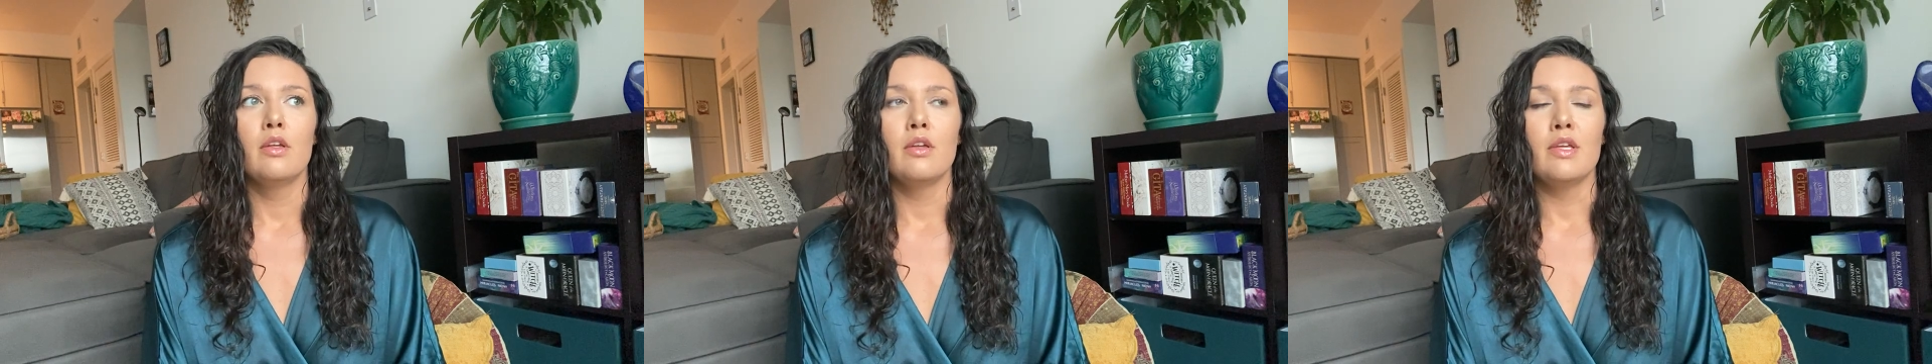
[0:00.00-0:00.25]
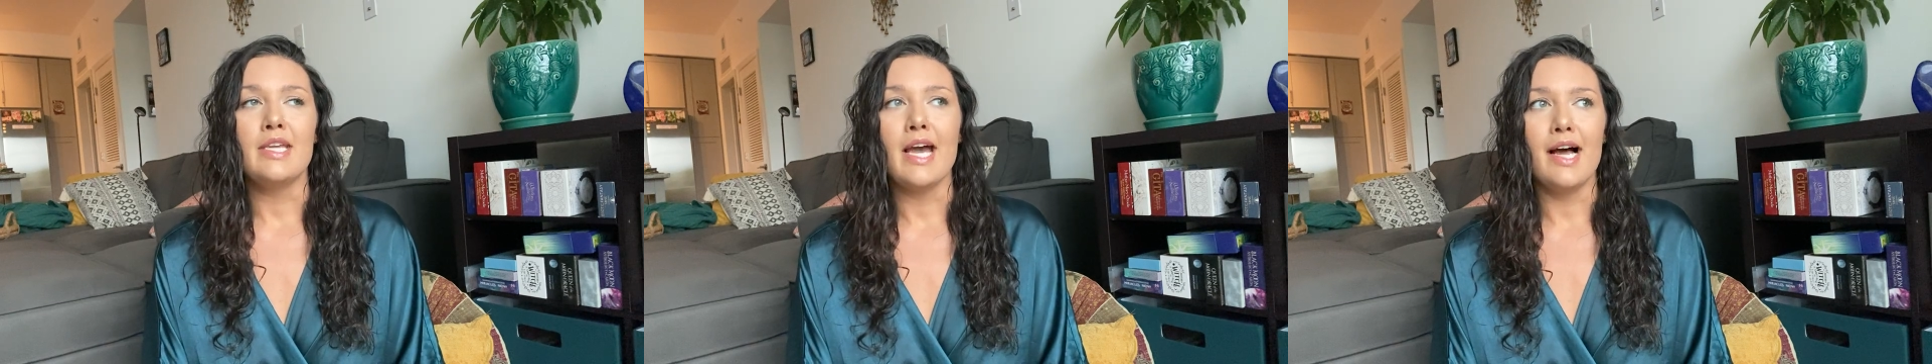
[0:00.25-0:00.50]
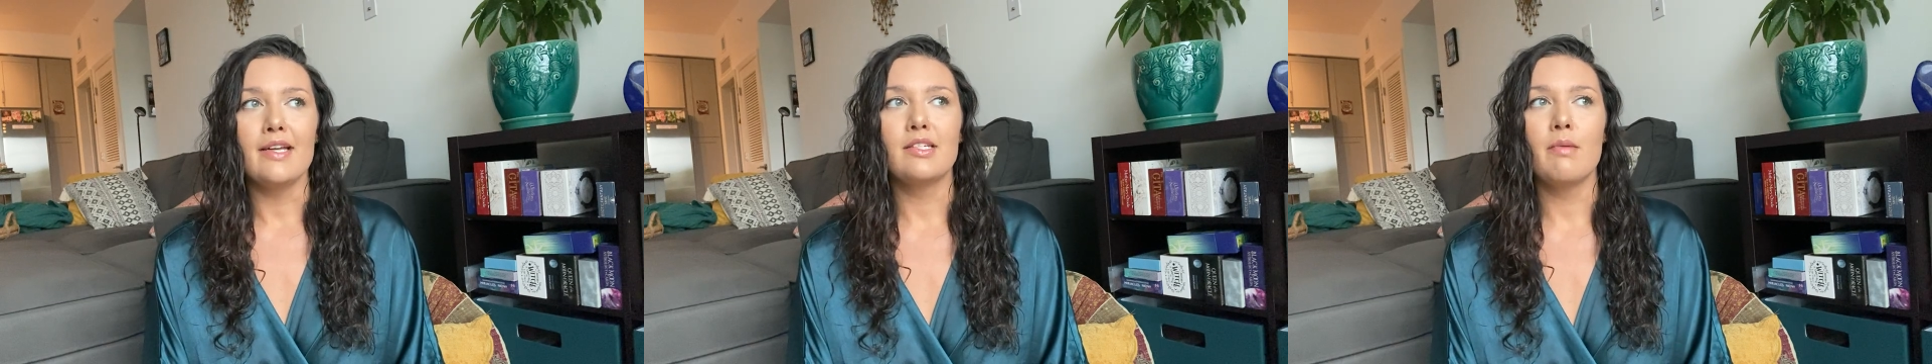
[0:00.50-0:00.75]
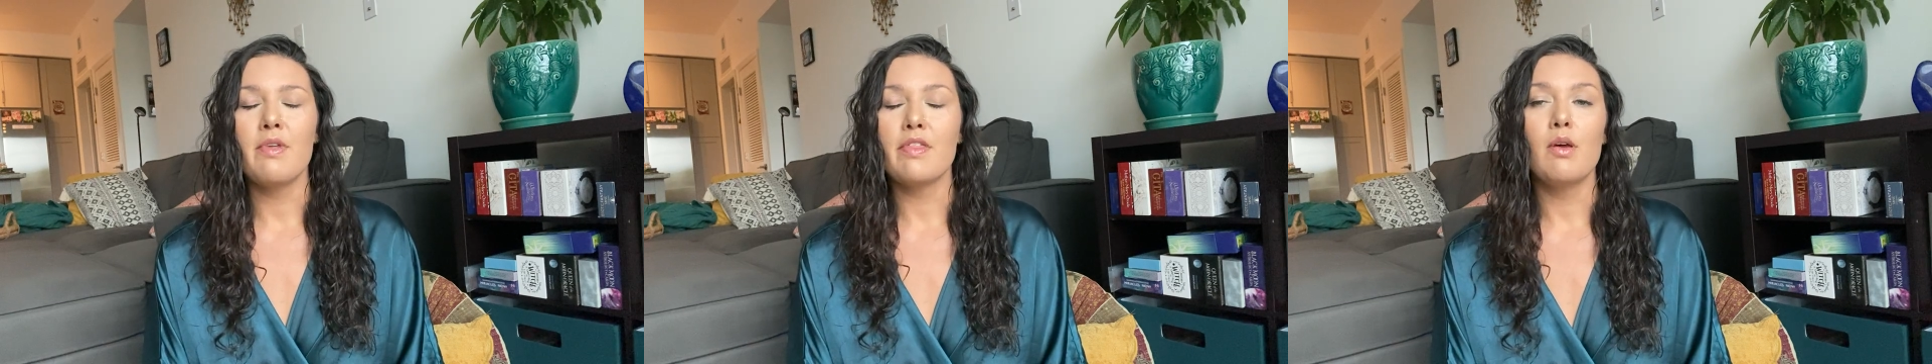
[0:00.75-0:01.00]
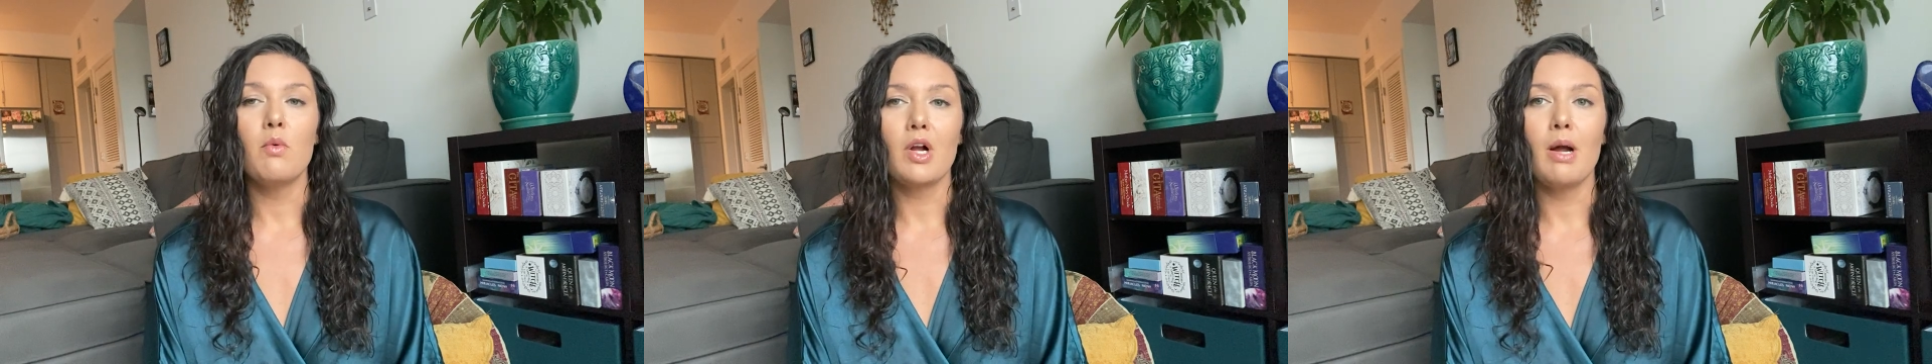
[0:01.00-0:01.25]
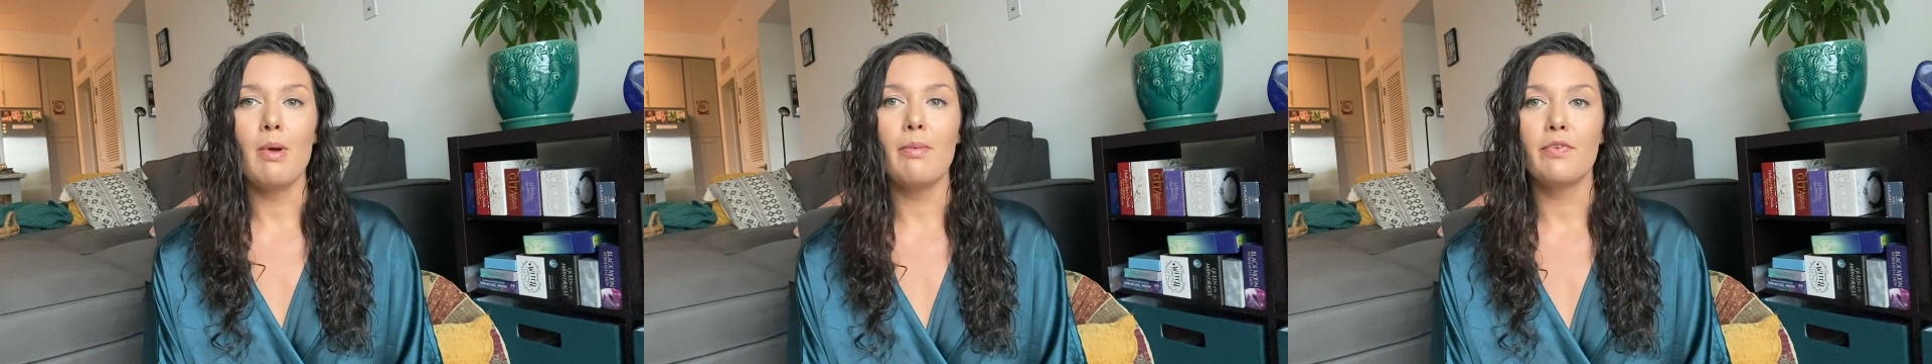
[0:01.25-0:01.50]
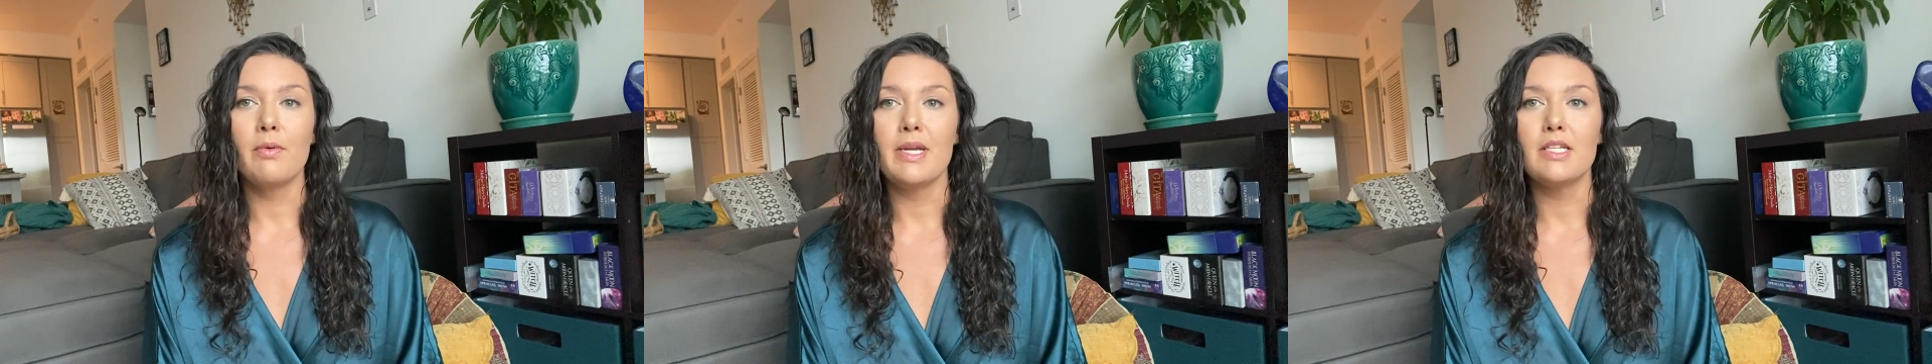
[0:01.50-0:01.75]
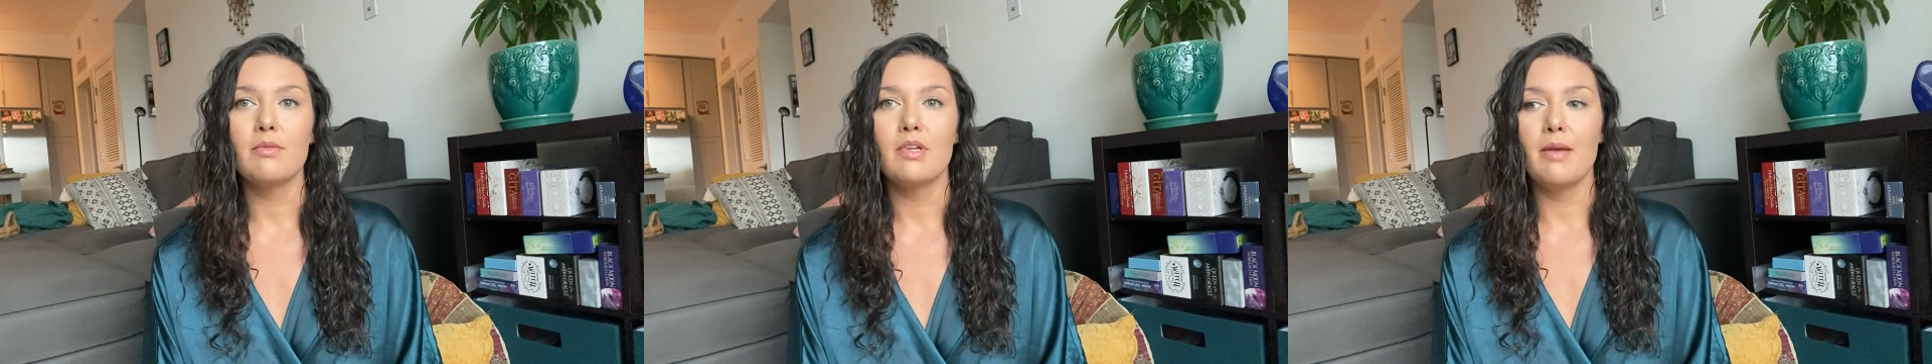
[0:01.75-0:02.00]
yeah, something that will come up for me
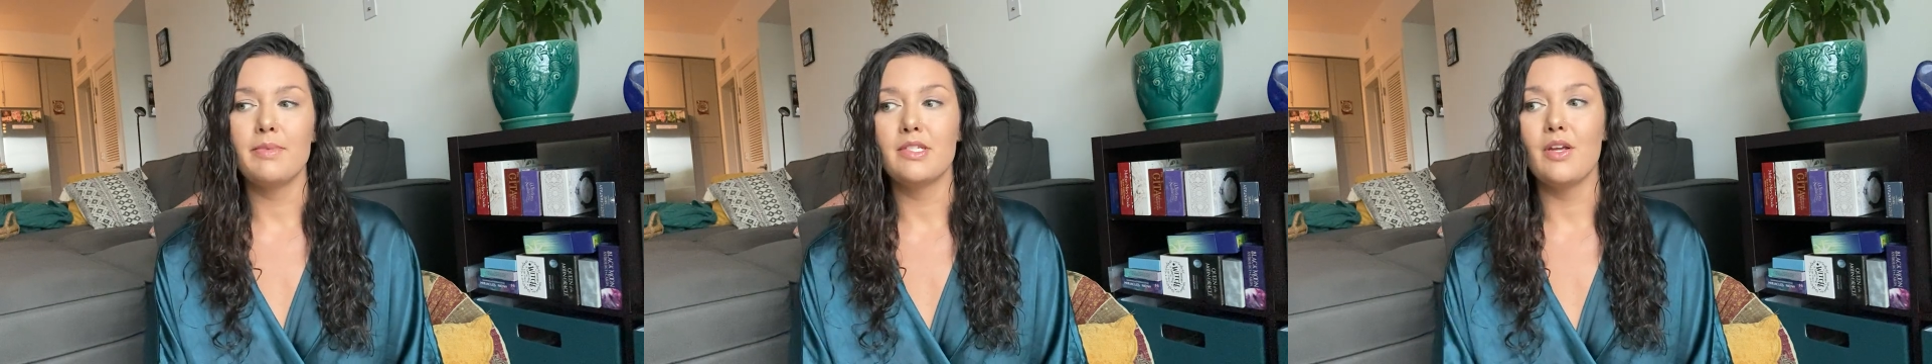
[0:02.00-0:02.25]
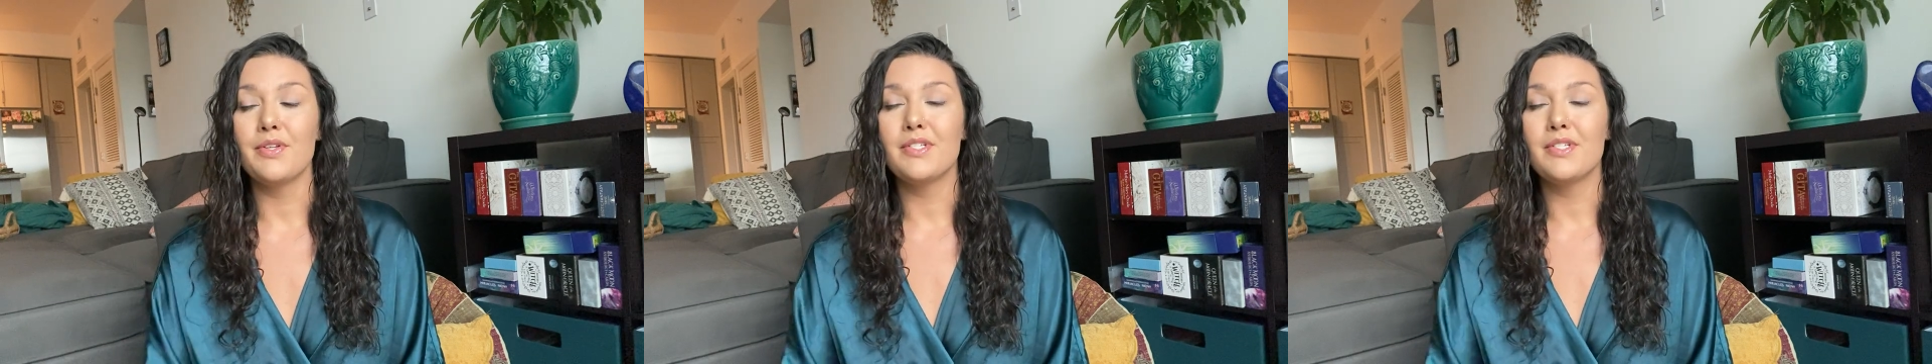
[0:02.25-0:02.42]
sometimes is I'll